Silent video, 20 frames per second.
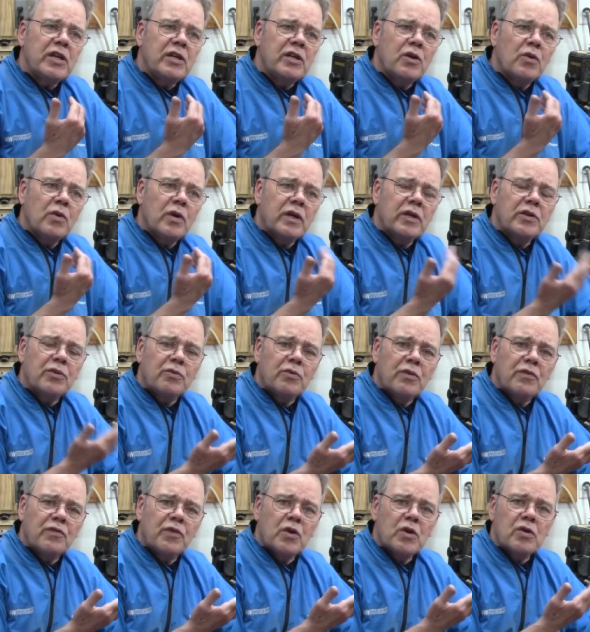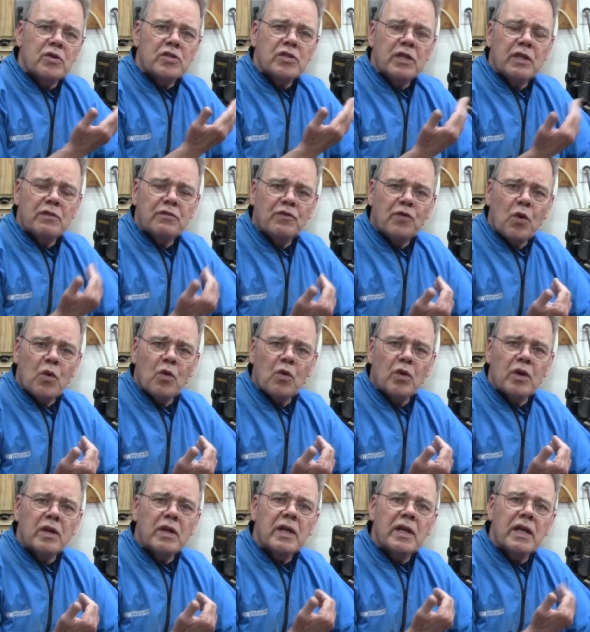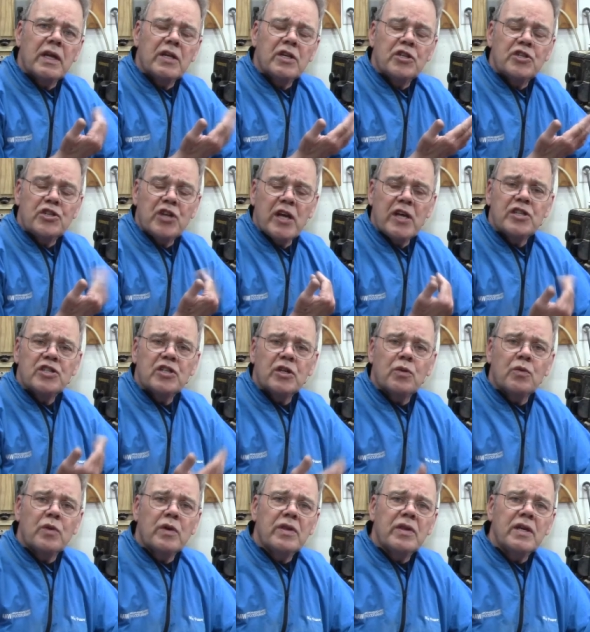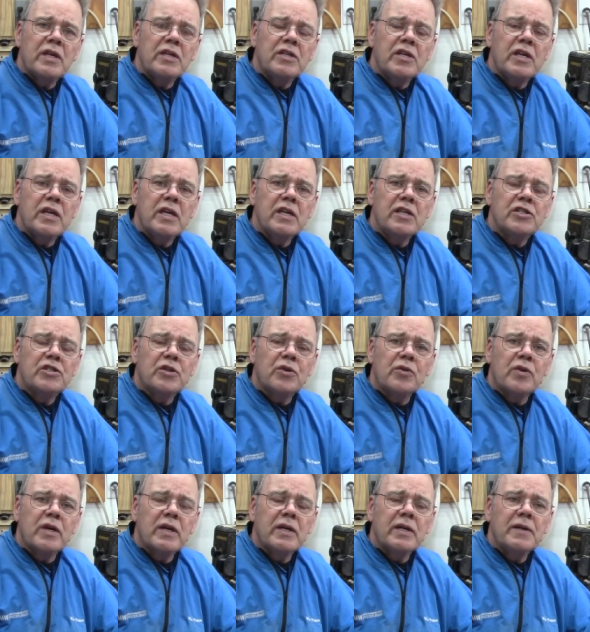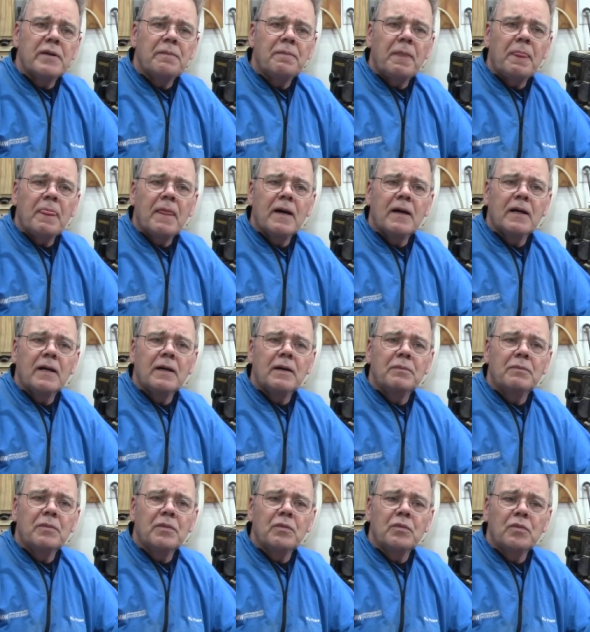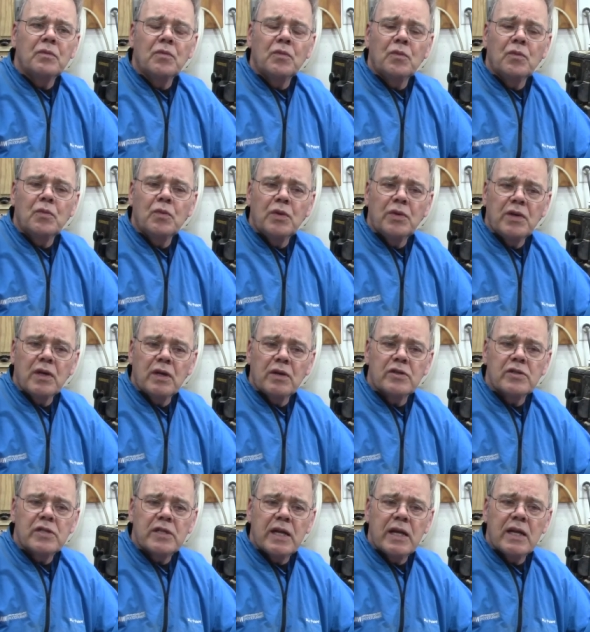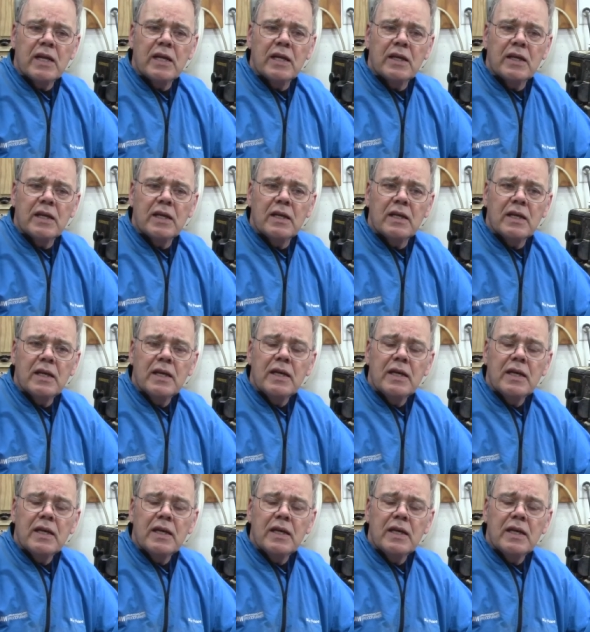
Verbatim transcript: going to reverse and forward and changing with each, each grit um, with the understanding that,